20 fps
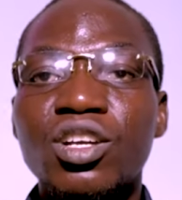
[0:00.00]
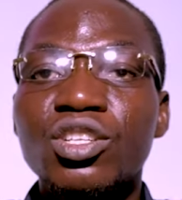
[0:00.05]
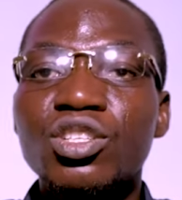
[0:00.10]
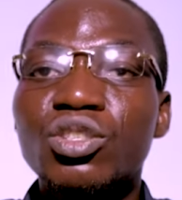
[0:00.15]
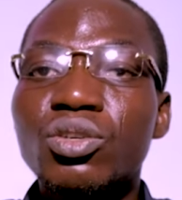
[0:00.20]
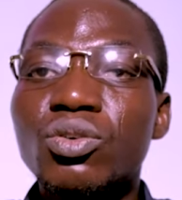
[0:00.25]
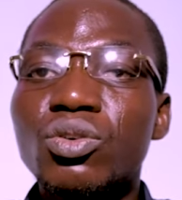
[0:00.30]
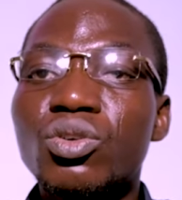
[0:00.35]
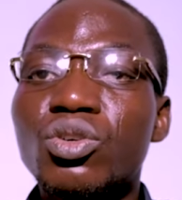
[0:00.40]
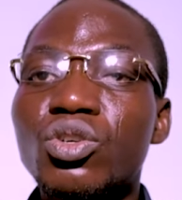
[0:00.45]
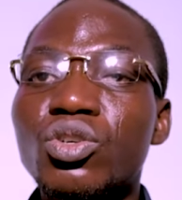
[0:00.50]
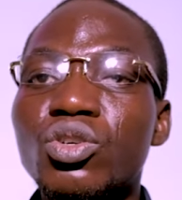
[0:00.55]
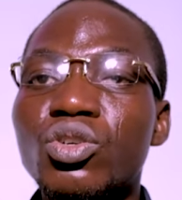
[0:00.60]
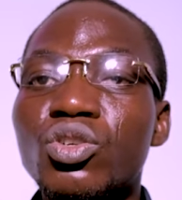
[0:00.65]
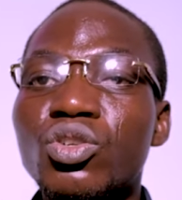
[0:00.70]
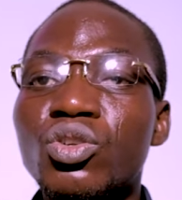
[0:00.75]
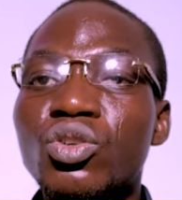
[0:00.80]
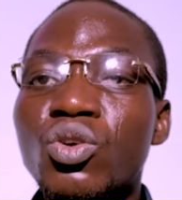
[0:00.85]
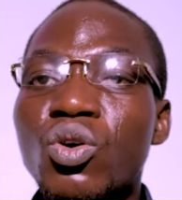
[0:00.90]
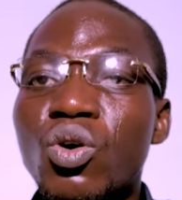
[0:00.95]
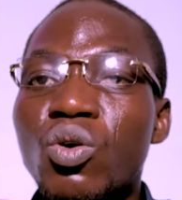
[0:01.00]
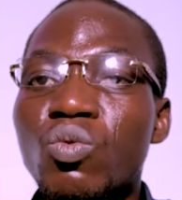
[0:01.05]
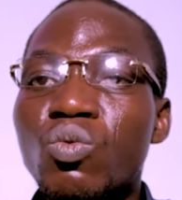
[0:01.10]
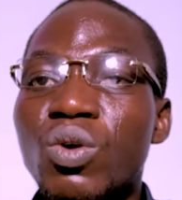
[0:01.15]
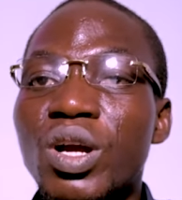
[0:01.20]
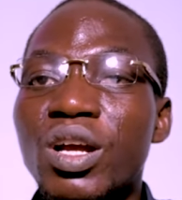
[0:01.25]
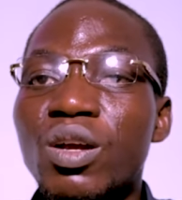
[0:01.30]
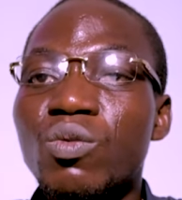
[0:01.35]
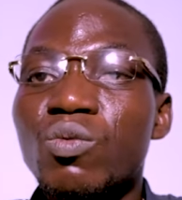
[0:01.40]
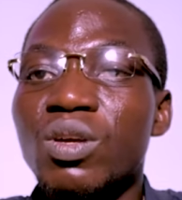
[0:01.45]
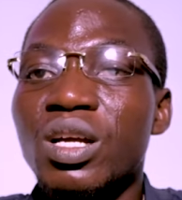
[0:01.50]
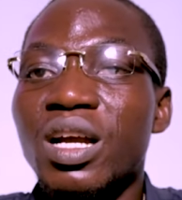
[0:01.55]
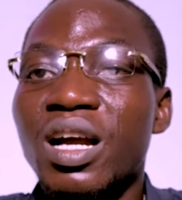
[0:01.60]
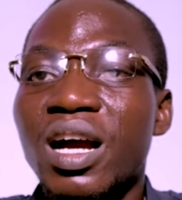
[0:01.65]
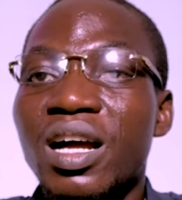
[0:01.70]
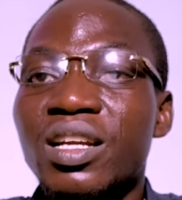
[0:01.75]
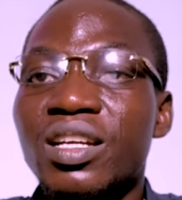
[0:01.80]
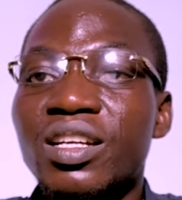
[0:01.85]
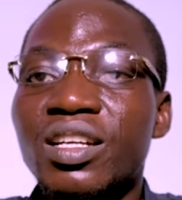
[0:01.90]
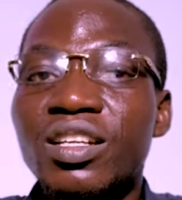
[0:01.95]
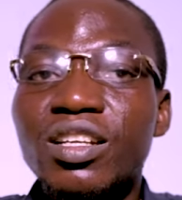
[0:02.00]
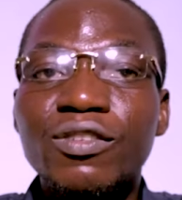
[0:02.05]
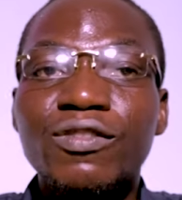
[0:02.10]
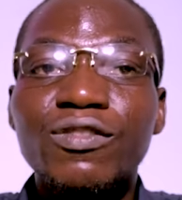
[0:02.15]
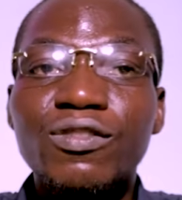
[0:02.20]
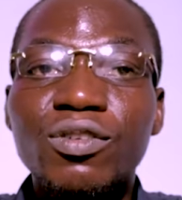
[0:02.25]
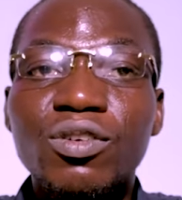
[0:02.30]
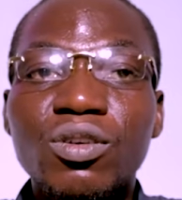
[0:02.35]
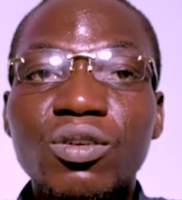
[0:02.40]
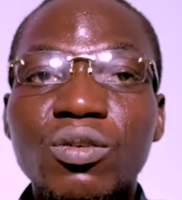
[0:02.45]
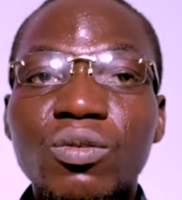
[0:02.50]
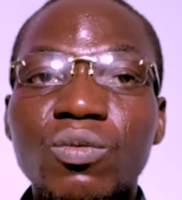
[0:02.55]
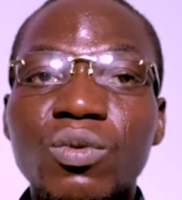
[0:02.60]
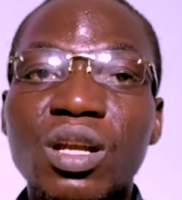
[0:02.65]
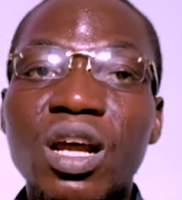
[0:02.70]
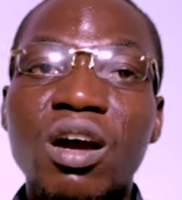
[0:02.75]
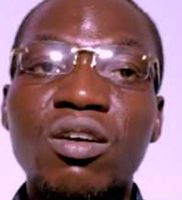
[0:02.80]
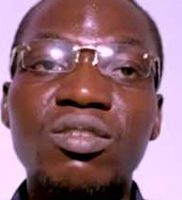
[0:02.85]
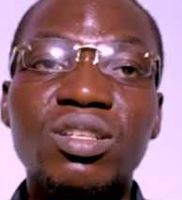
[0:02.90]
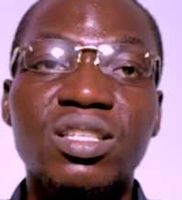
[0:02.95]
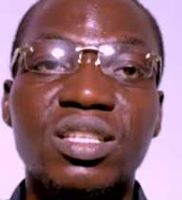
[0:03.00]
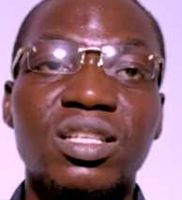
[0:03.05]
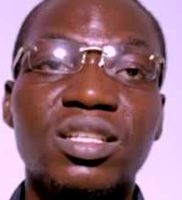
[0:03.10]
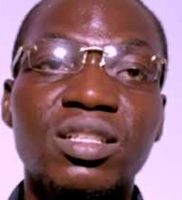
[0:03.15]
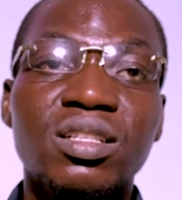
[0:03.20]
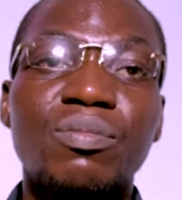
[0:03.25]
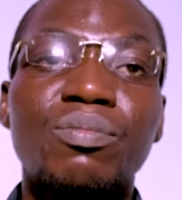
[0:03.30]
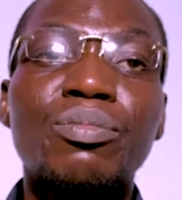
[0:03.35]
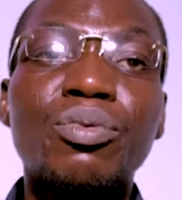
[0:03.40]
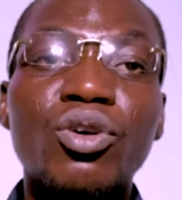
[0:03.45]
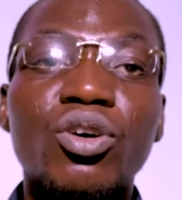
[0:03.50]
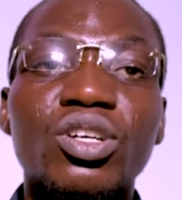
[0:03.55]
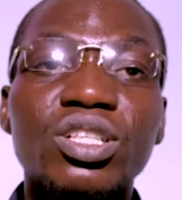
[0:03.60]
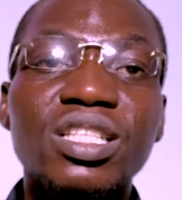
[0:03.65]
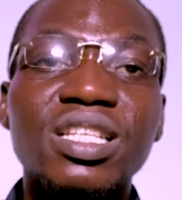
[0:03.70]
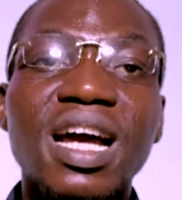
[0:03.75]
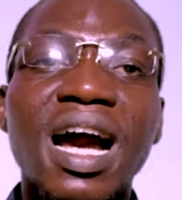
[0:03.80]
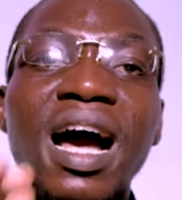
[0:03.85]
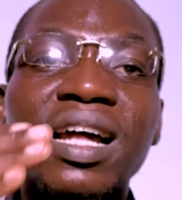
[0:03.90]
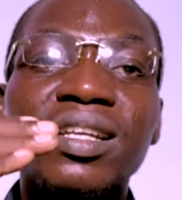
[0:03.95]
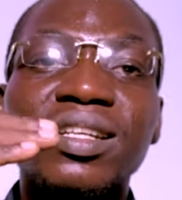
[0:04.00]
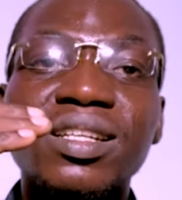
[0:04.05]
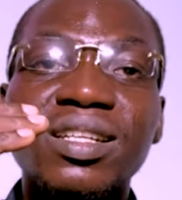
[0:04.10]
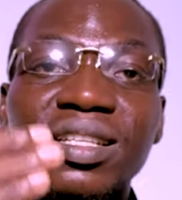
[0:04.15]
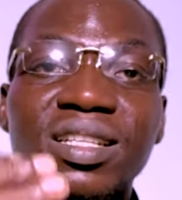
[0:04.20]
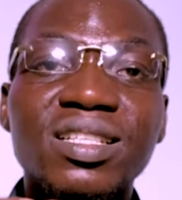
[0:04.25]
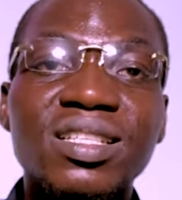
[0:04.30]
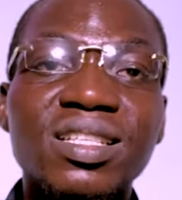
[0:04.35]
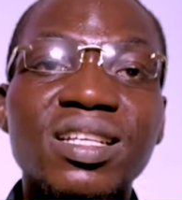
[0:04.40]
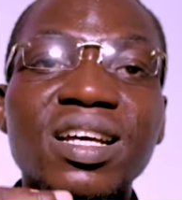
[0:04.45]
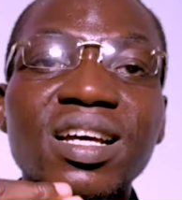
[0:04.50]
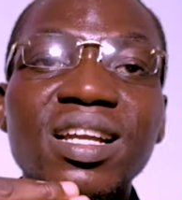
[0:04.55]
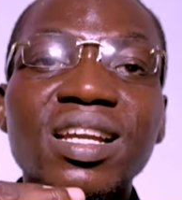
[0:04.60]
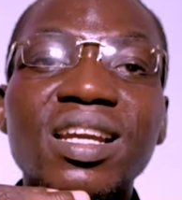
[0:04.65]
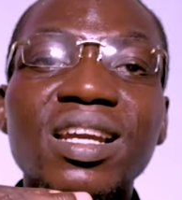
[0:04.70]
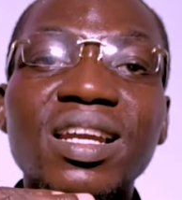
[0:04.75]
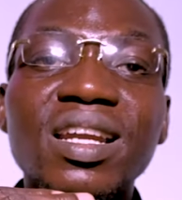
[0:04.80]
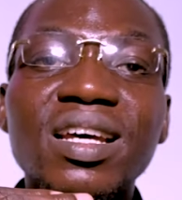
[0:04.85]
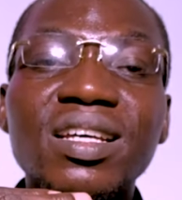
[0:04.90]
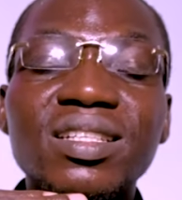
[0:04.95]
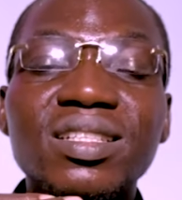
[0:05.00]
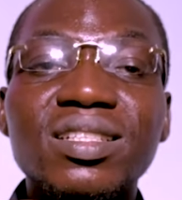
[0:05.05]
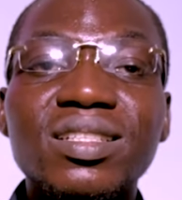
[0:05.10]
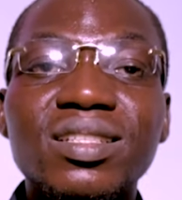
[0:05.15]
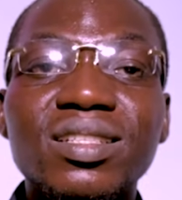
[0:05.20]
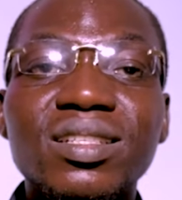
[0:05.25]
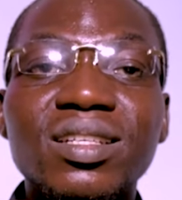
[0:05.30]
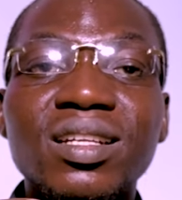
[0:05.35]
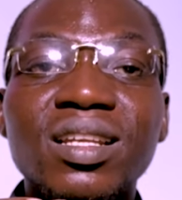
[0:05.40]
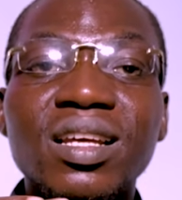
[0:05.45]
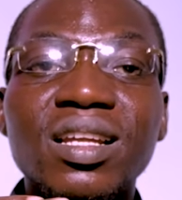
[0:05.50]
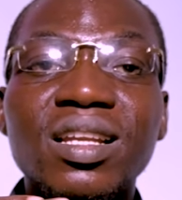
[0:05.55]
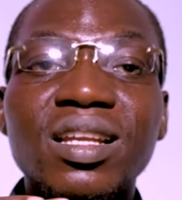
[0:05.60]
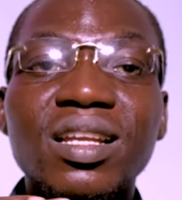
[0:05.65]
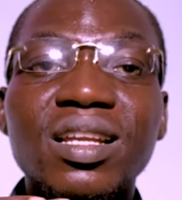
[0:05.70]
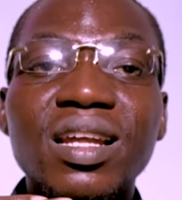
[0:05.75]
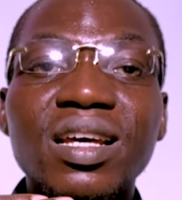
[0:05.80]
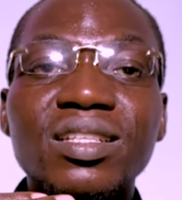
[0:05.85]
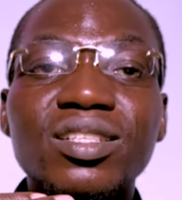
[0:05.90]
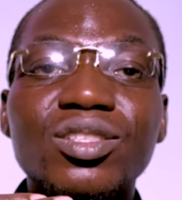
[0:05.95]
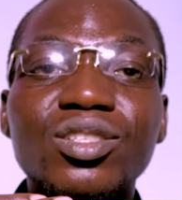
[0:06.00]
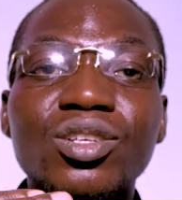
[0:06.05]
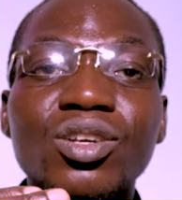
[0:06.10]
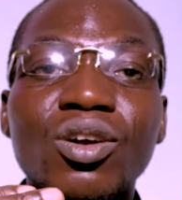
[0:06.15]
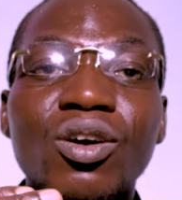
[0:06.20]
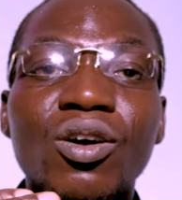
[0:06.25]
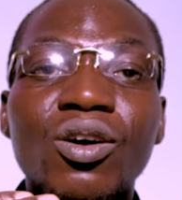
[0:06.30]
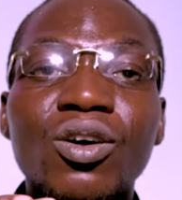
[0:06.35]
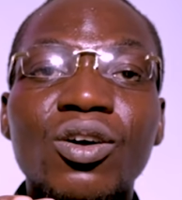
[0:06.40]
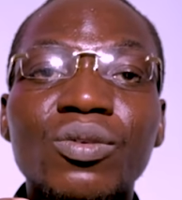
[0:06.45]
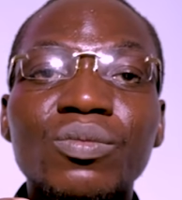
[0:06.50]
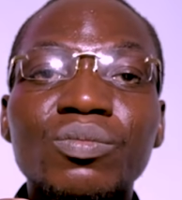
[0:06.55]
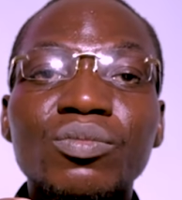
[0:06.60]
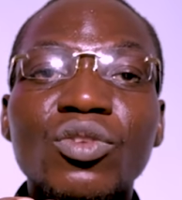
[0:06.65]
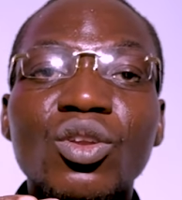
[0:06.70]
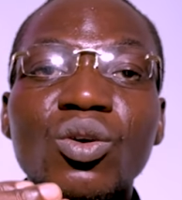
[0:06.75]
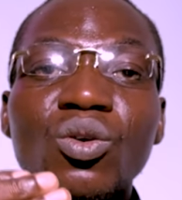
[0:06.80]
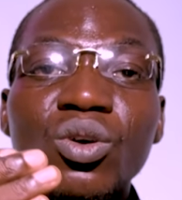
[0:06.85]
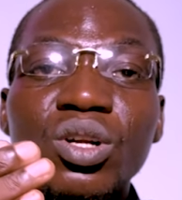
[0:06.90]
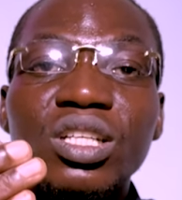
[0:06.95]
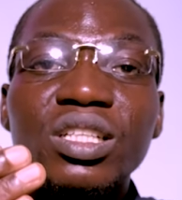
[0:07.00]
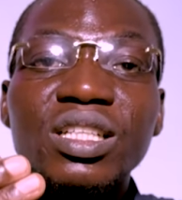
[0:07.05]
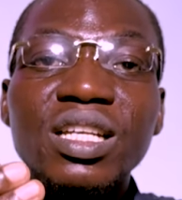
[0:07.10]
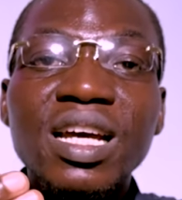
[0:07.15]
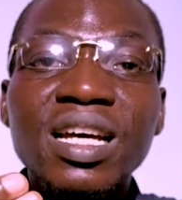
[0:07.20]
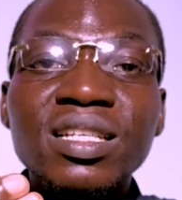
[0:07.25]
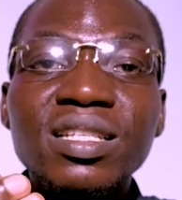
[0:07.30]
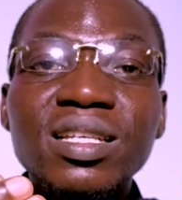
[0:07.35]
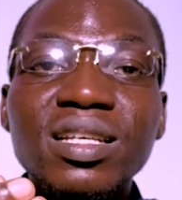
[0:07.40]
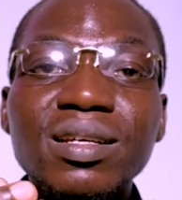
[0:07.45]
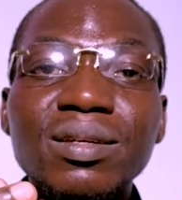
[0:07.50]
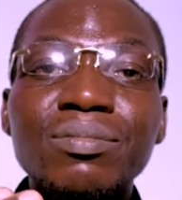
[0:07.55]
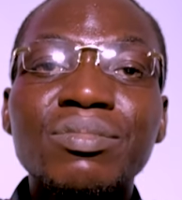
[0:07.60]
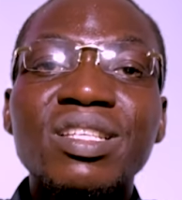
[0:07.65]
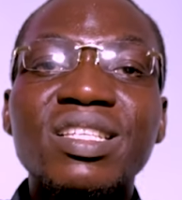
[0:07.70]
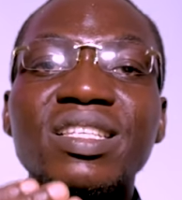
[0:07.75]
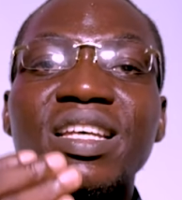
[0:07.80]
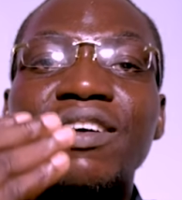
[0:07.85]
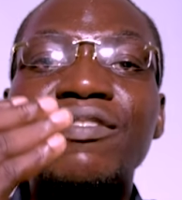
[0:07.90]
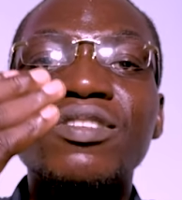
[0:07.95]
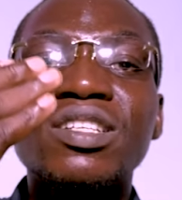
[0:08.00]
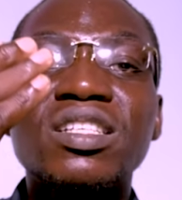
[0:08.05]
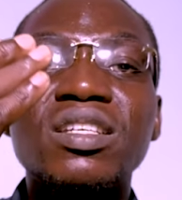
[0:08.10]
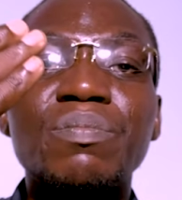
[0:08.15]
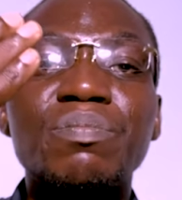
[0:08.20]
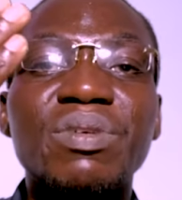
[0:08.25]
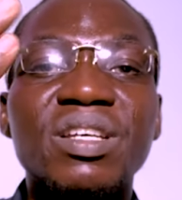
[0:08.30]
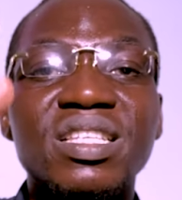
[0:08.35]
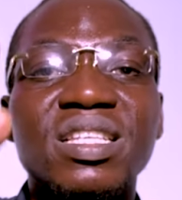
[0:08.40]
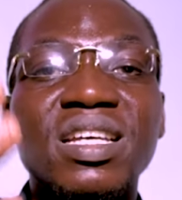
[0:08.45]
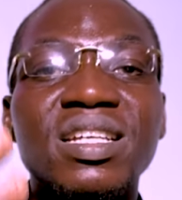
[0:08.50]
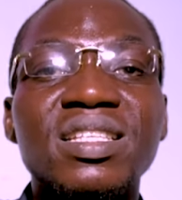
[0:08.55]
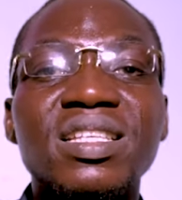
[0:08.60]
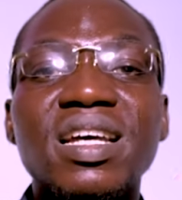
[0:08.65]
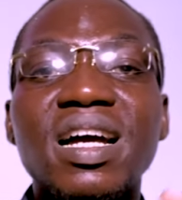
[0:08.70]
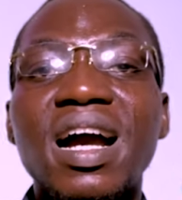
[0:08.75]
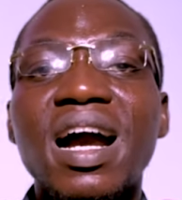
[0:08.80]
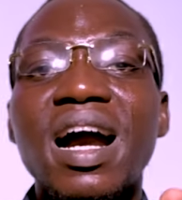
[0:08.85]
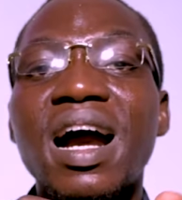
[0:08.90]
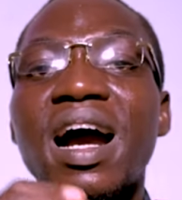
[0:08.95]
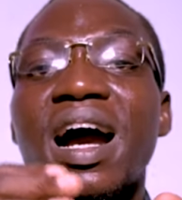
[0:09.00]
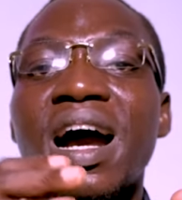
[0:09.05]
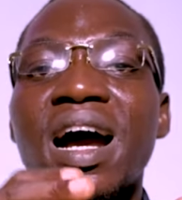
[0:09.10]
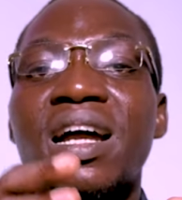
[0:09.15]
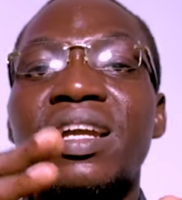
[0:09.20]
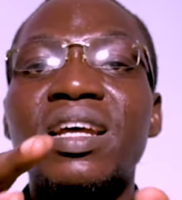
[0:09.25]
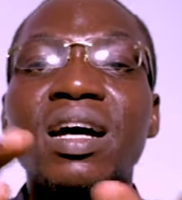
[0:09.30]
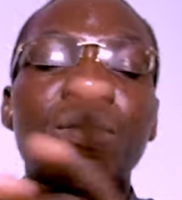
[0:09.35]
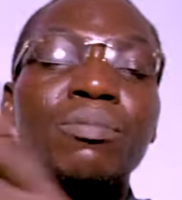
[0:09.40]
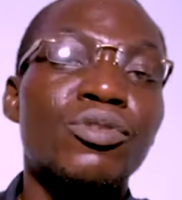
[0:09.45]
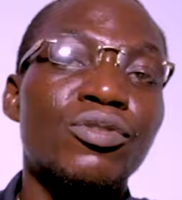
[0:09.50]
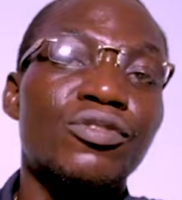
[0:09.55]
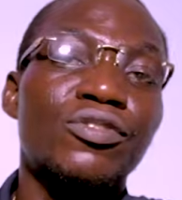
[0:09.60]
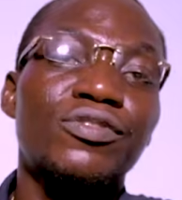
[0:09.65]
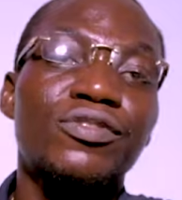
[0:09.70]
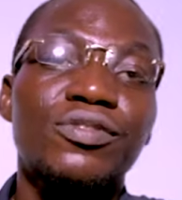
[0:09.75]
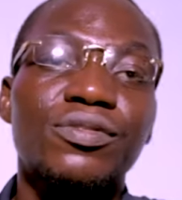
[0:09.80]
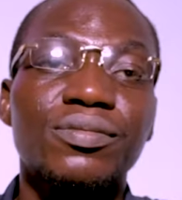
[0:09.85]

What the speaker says: There is no way we can live without sin, but at least let your holiness be 70% and above.